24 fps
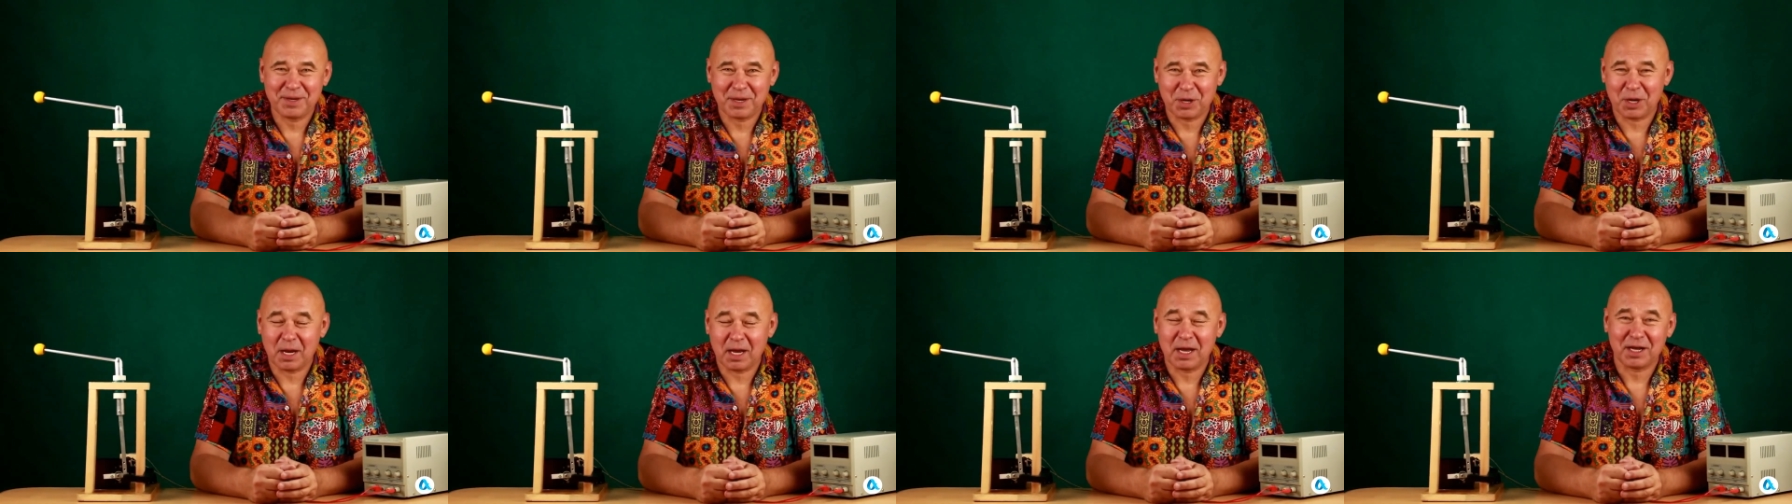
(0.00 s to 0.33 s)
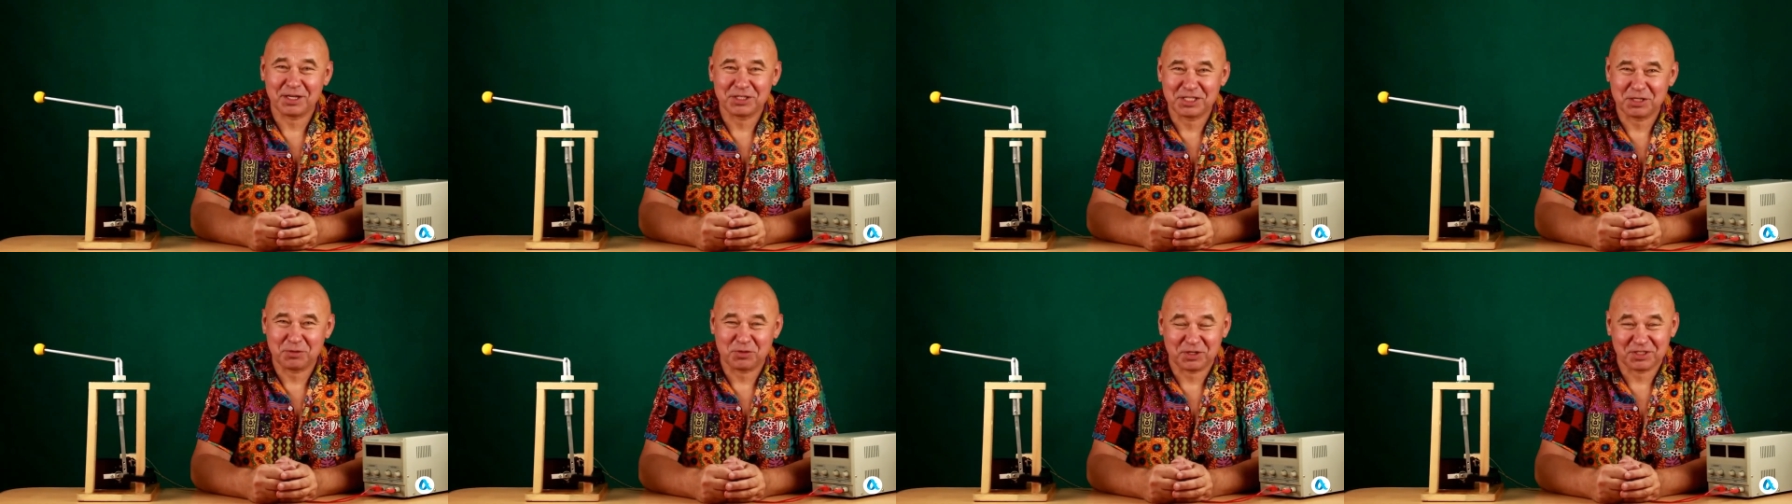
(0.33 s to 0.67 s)

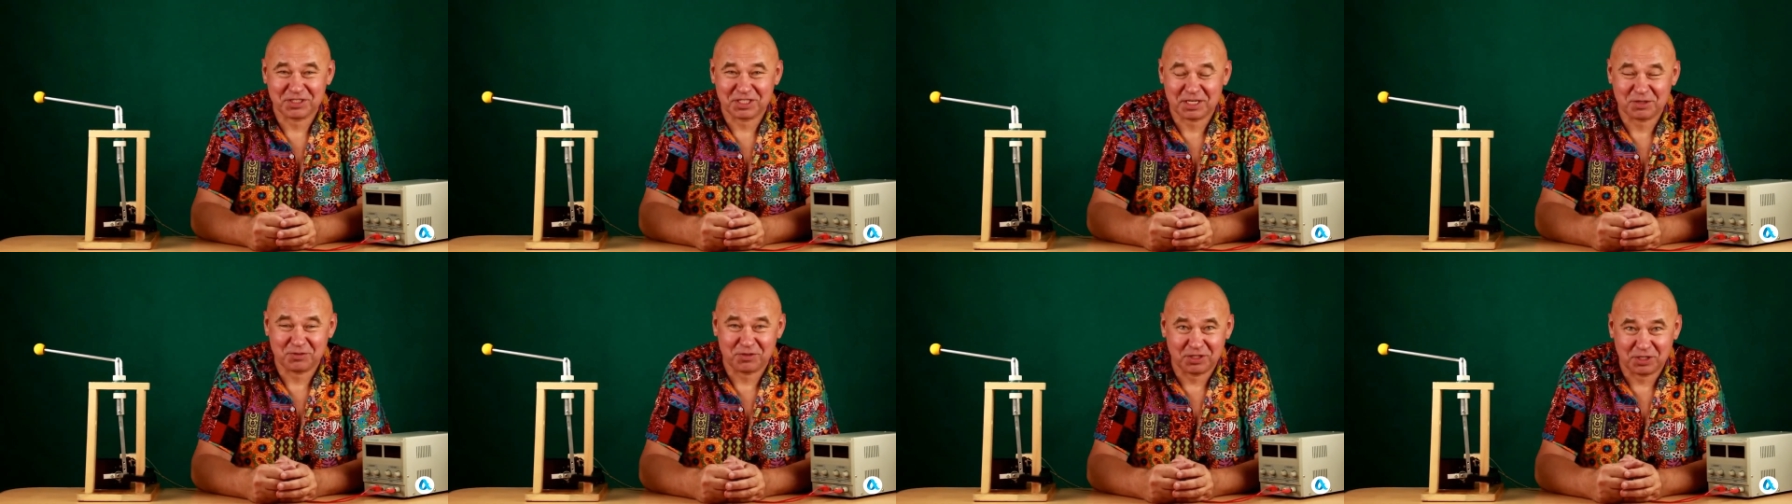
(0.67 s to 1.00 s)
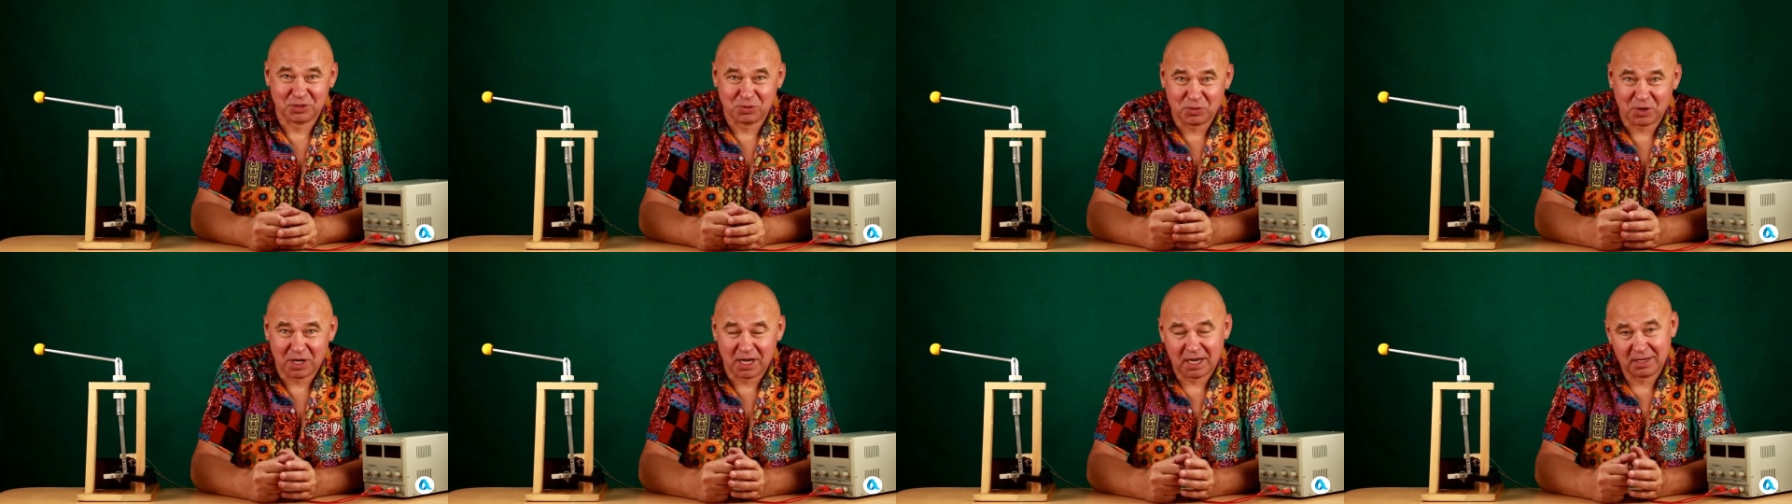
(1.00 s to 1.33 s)
Alexei received the
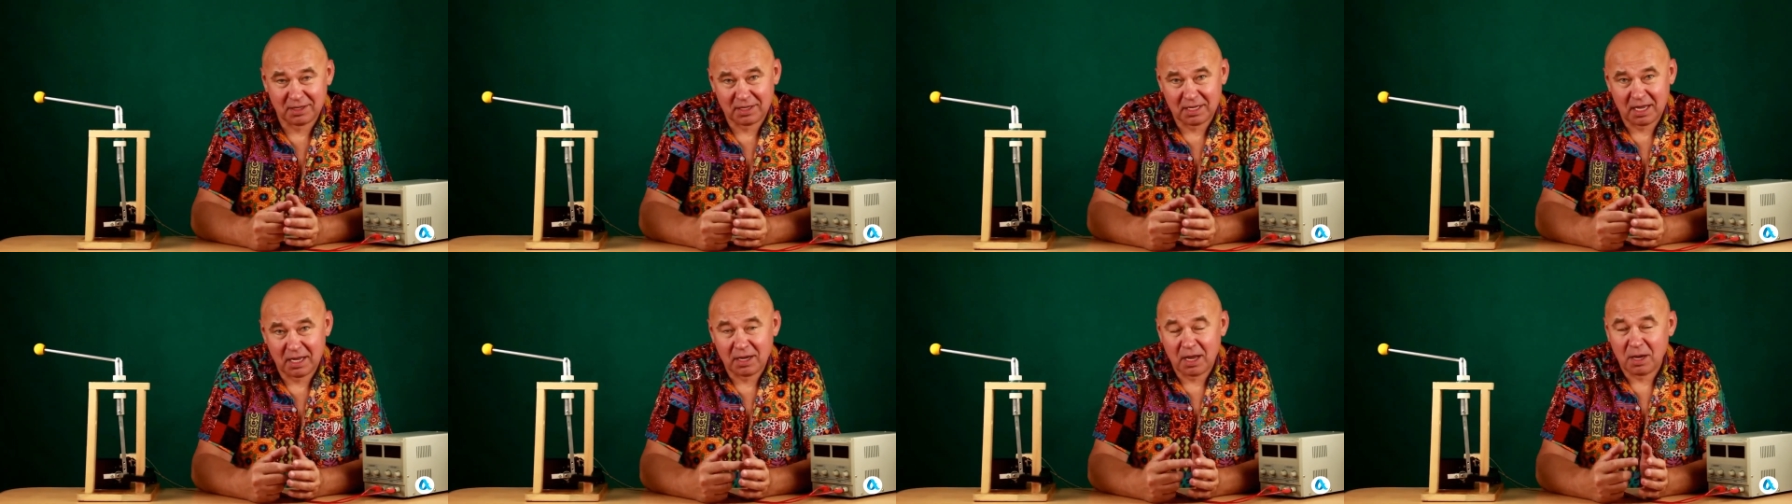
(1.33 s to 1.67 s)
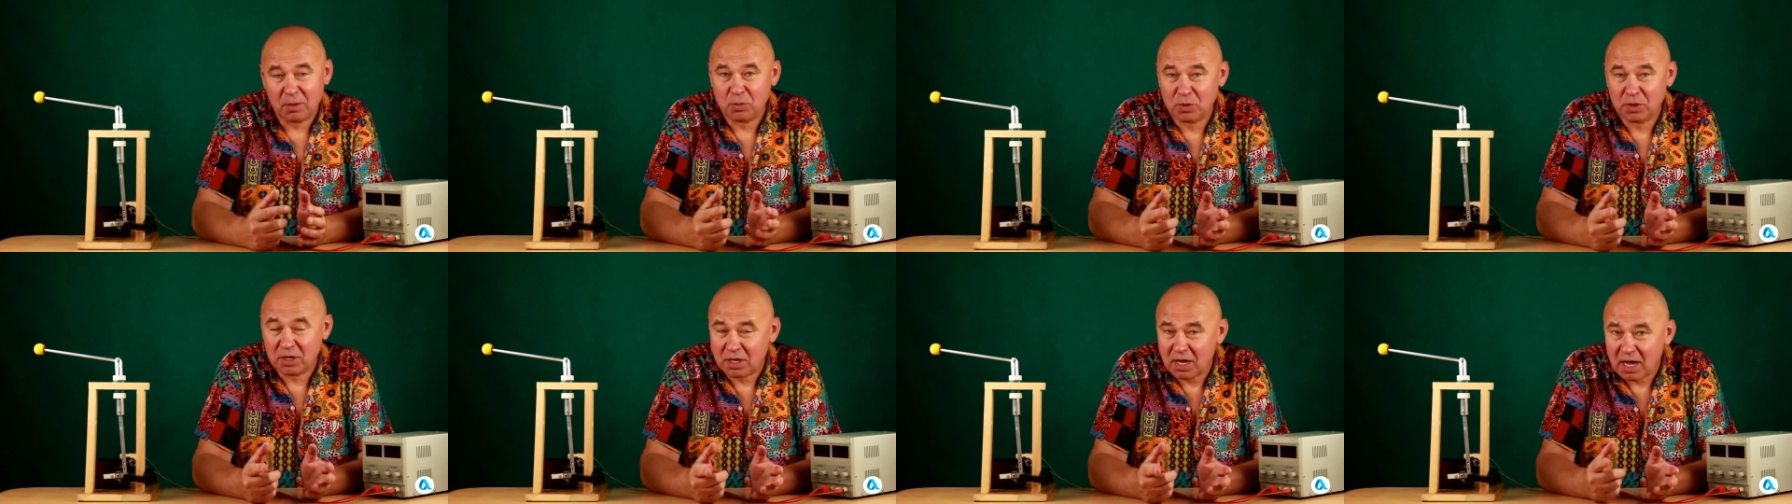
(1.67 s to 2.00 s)
grades, and I
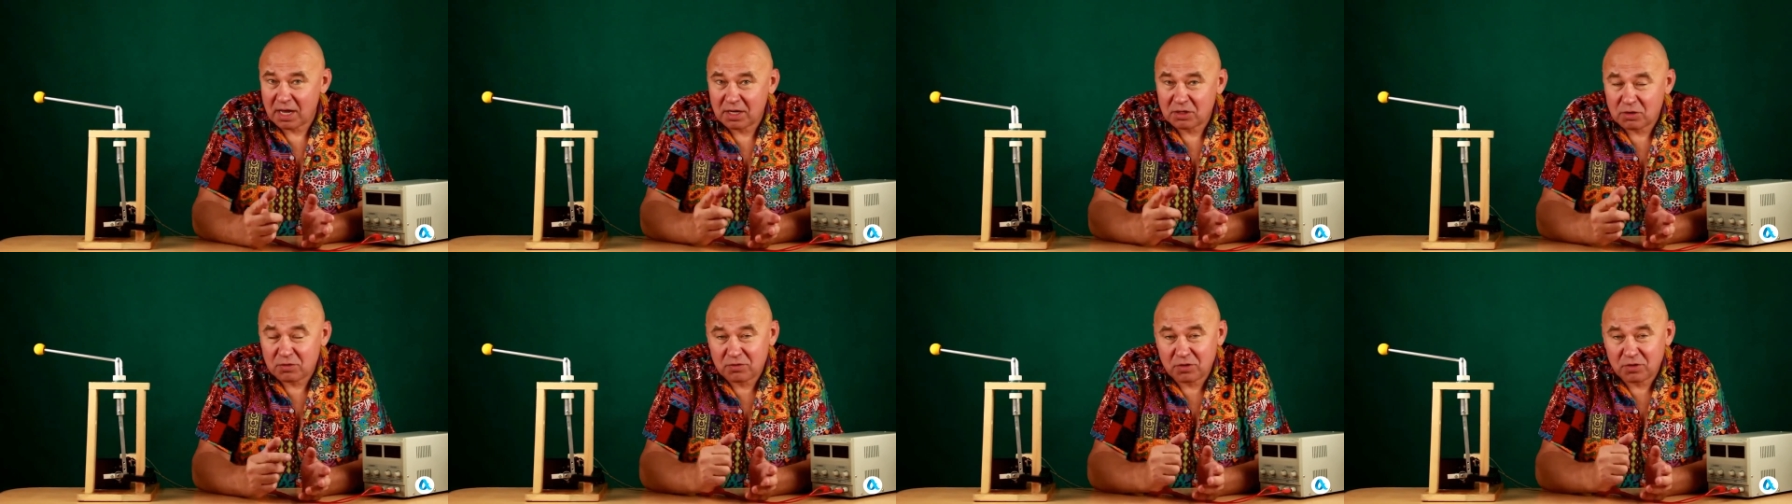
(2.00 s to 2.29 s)
would like to